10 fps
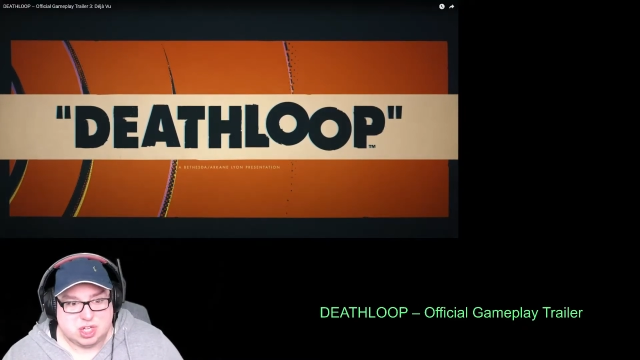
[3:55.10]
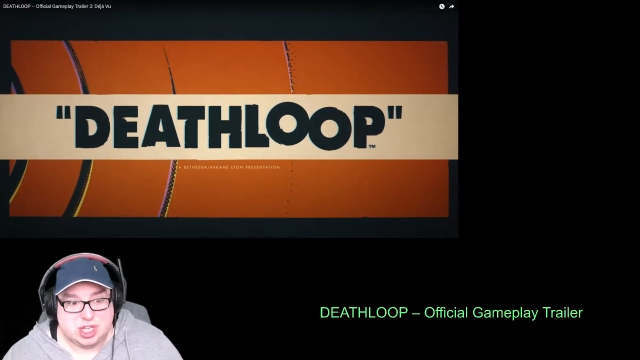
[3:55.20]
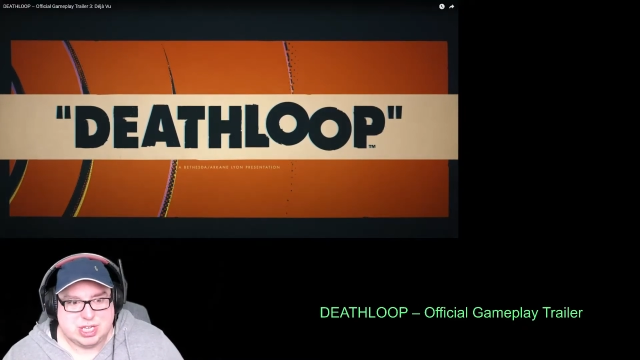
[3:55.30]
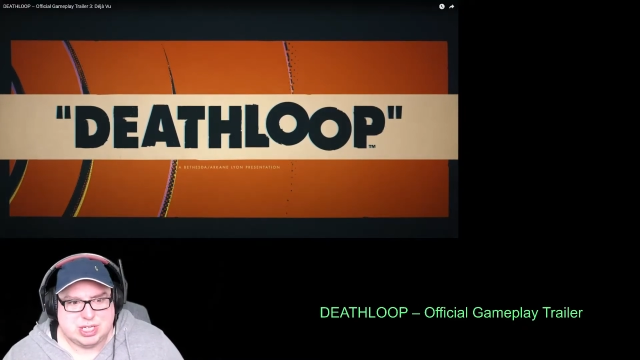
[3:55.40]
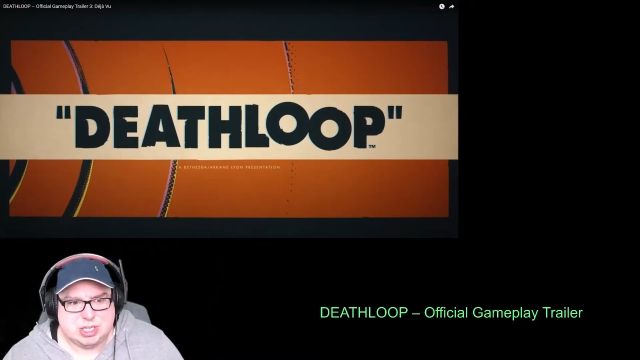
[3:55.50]

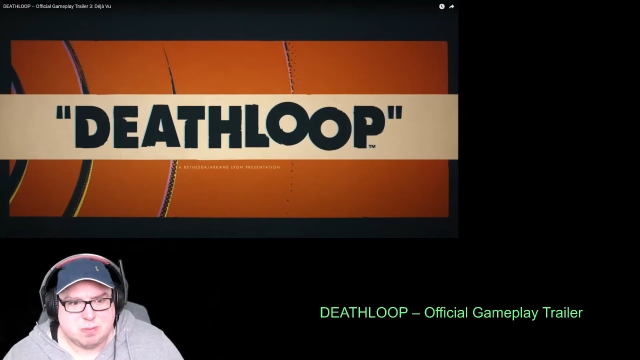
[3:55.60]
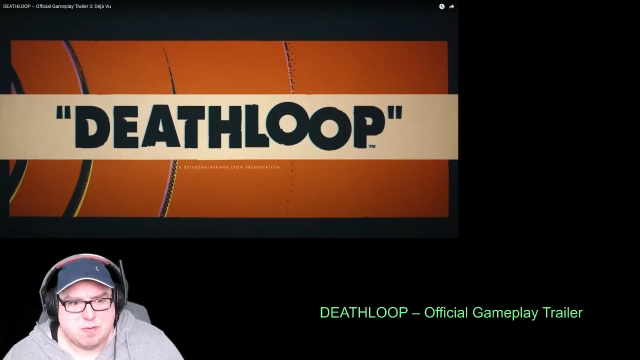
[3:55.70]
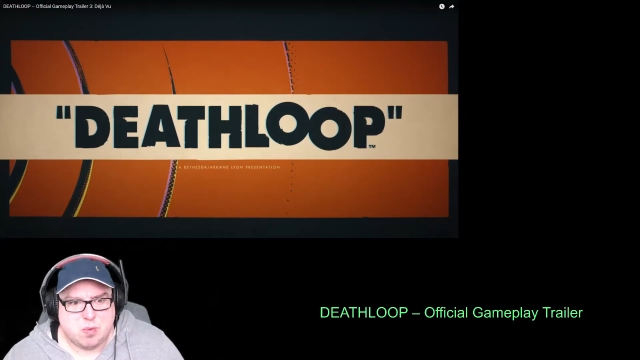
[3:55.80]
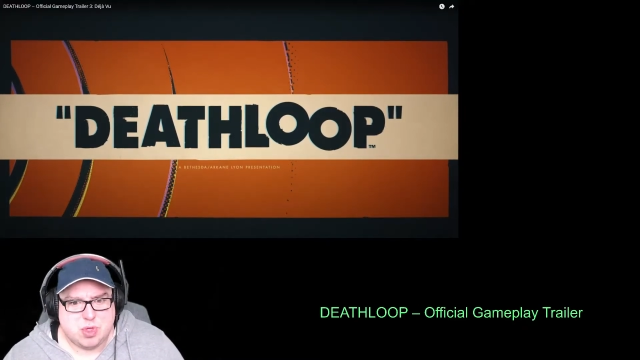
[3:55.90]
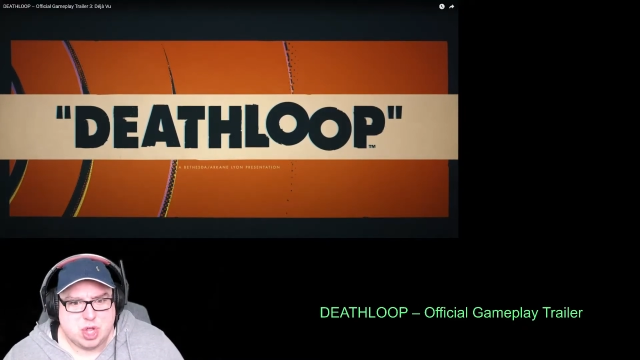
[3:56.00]
Kiss his
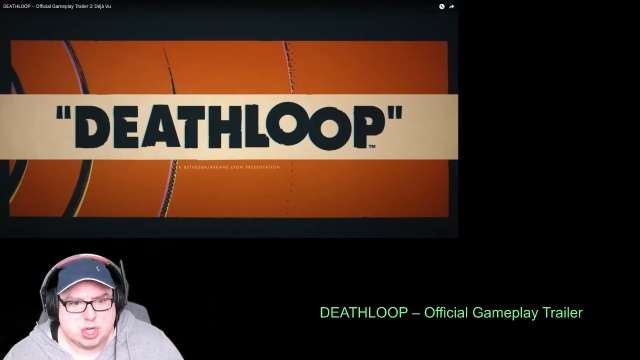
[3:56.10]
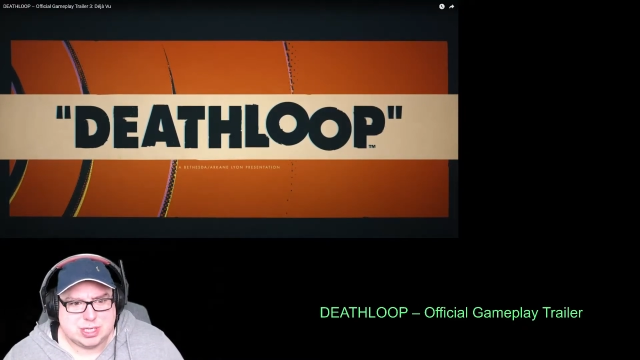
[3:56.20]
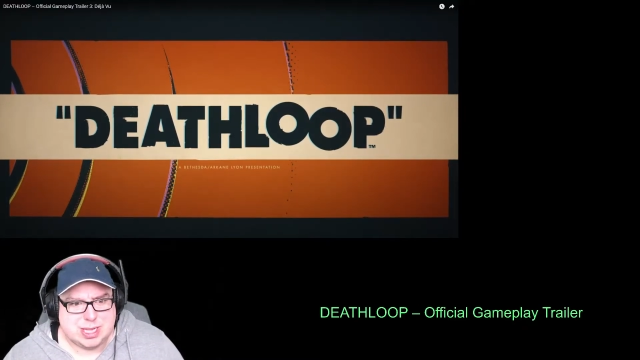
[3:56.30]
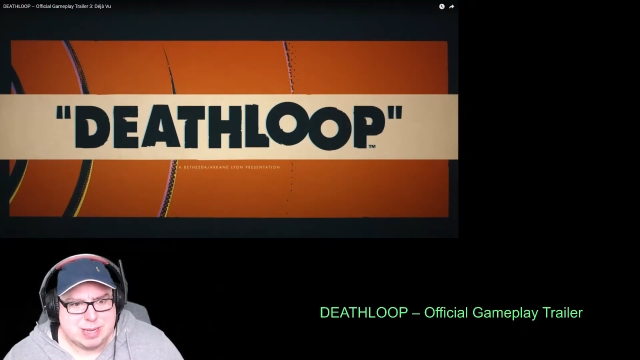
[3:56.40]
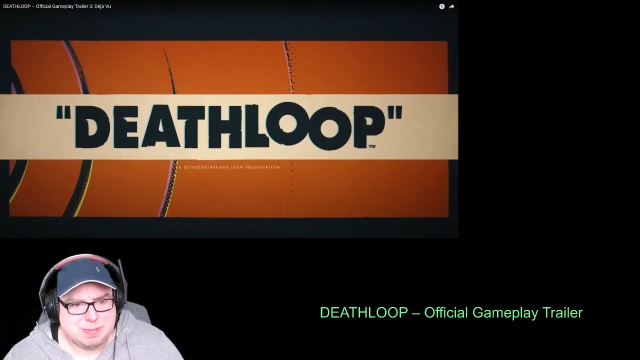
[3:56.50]
mother with
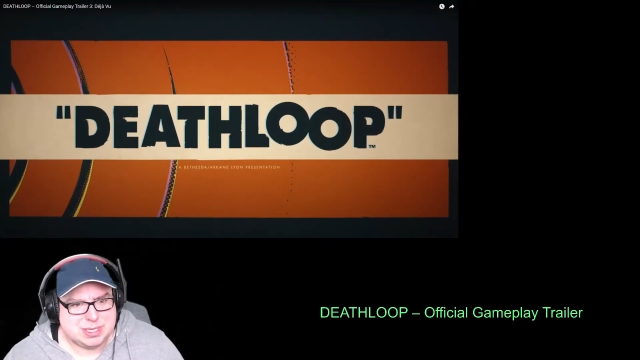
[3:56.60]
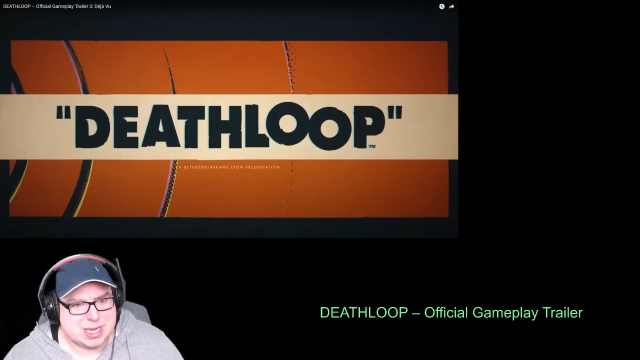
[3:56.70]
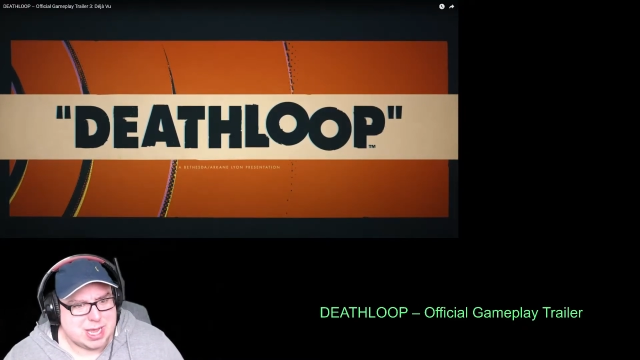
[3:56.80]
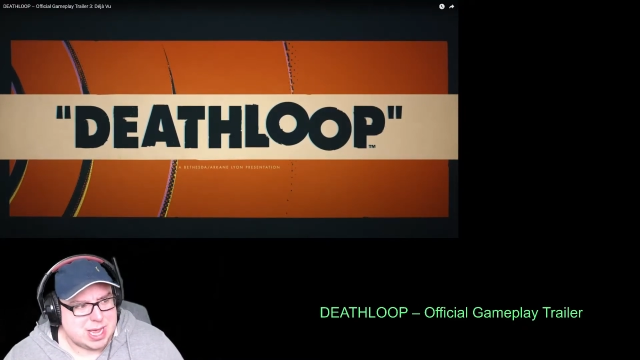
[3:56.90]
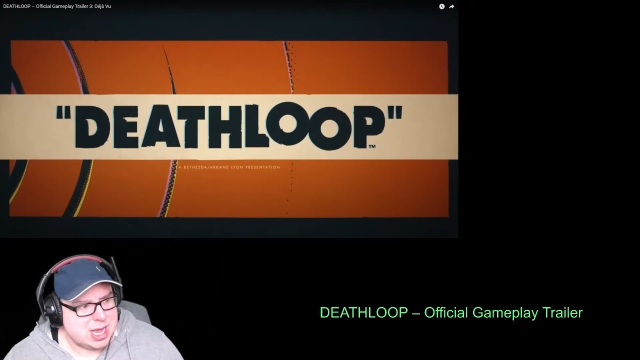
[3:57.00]
those lips
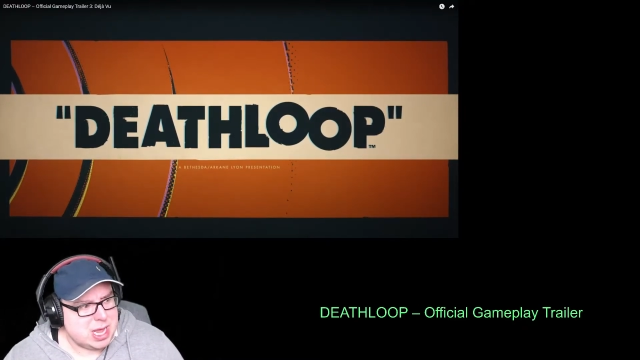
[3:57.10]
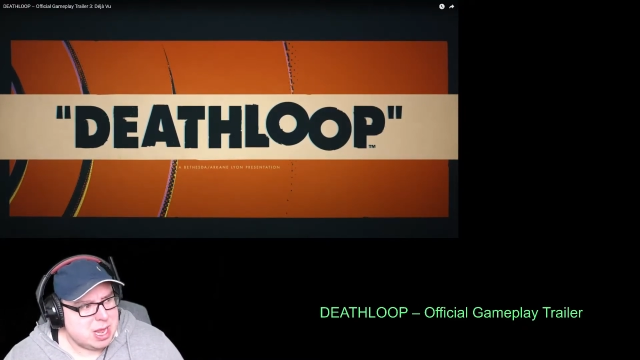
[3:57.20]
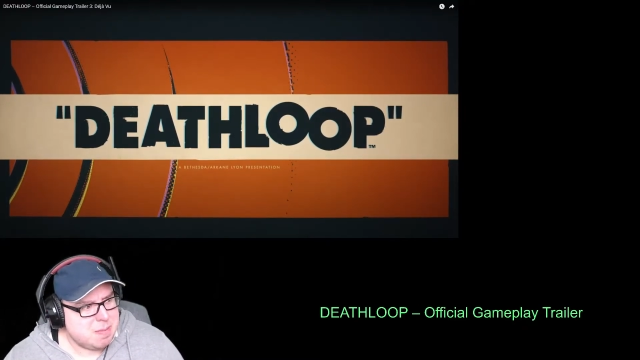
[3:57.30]
there.